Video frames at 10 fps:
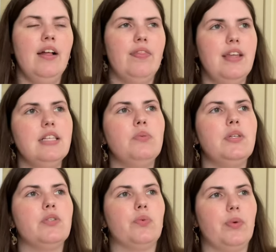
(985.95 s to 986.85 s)
This
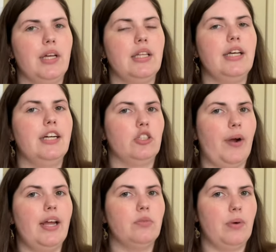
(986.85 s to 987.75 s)
was really a
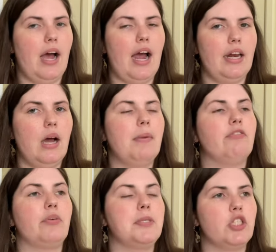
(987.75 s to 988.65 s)
great ride. I mean,
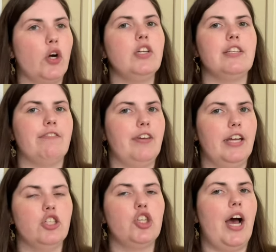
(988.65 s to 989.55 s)
from start to
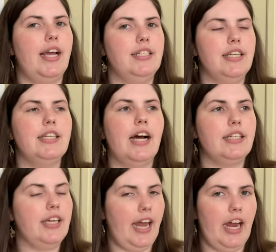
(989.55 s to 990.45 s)
finish, I did
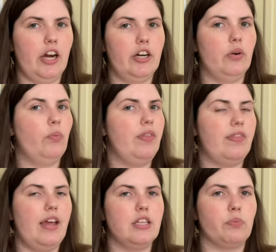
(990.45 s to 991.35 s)
not care when
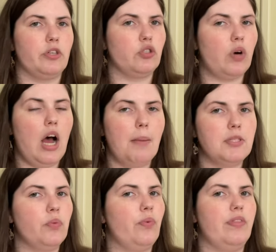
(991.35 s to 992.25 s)
things were dropped,
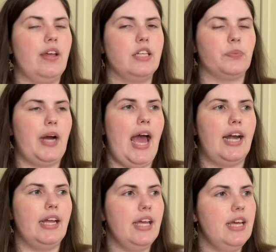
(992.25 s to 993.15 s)
when things were
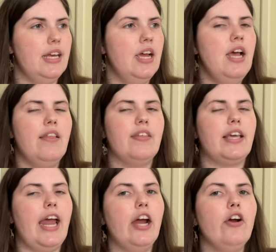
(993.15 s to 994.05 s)
added in. The
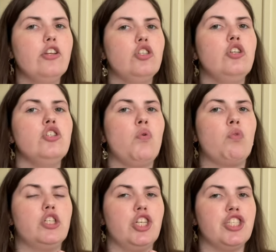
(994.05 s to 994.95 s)
characters
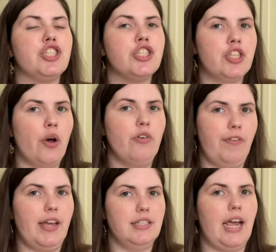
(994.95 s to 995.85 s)
were just so
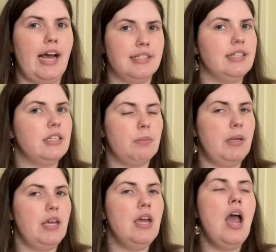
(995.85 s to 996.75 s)
fantastic to
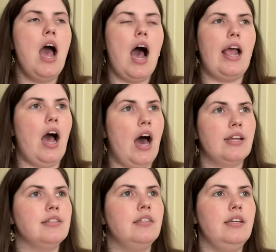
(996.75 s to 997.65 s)
me. I
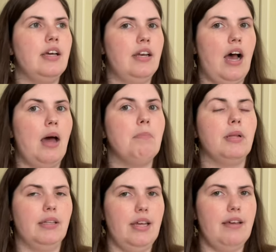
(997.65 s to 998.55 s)
honestly cannot
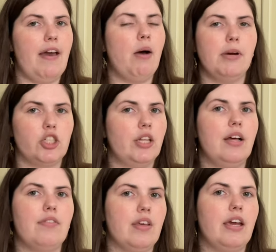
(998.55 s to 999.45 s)
believe how much I
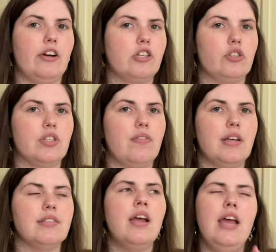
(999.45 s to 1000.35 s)
loved the characters in
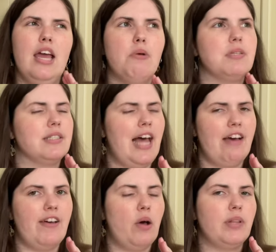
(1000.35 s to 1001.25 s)
this. It was
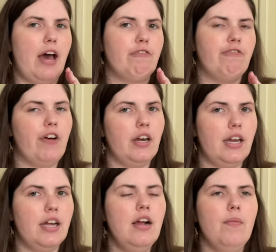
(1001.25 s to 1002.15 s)
laugh out loud
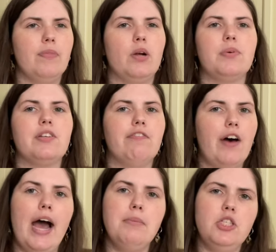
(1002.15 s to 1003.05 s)
funny. There was a
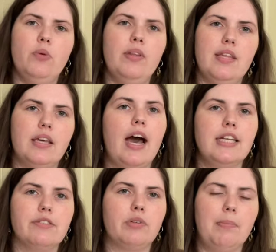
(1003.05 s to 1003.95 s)
vibe to it that
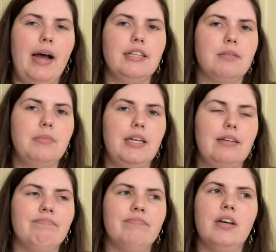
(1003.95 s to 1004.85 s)
kind of reminded
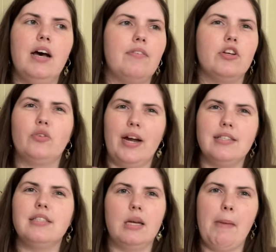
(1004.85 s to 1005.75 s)
me of the great
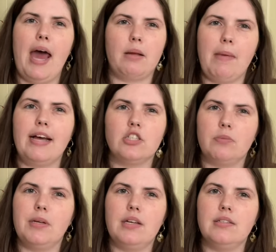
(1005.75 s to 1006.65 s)
cinematic
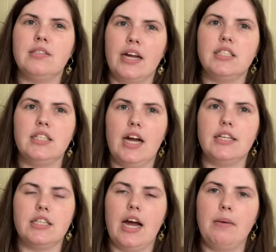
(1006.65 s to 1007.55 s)
masterpiece,
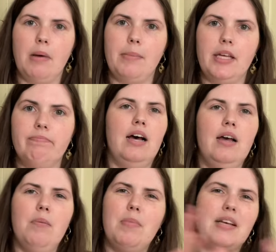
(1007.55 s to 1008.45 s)
1999 Mummy,
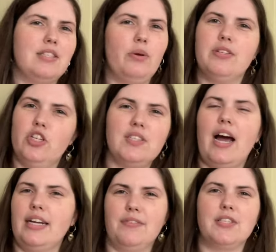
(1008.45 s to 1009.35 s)
because there was just
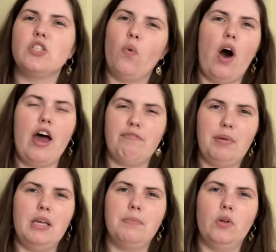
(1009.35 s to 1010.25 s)
kind of a squad of
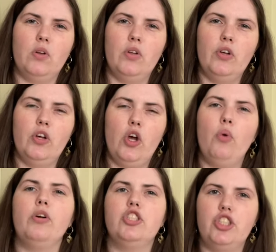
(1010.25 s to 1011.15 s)
people who
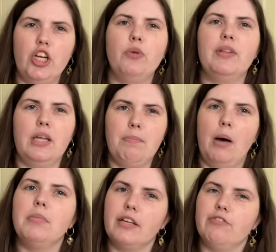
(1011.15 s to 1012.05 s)
were genuinely
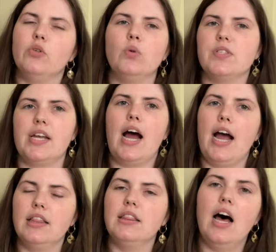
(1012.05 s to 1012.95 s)
bumbling fools, and
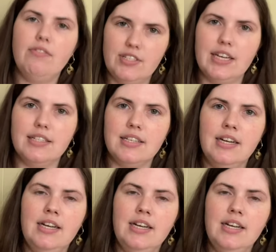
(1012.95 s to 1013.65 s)
I loved it.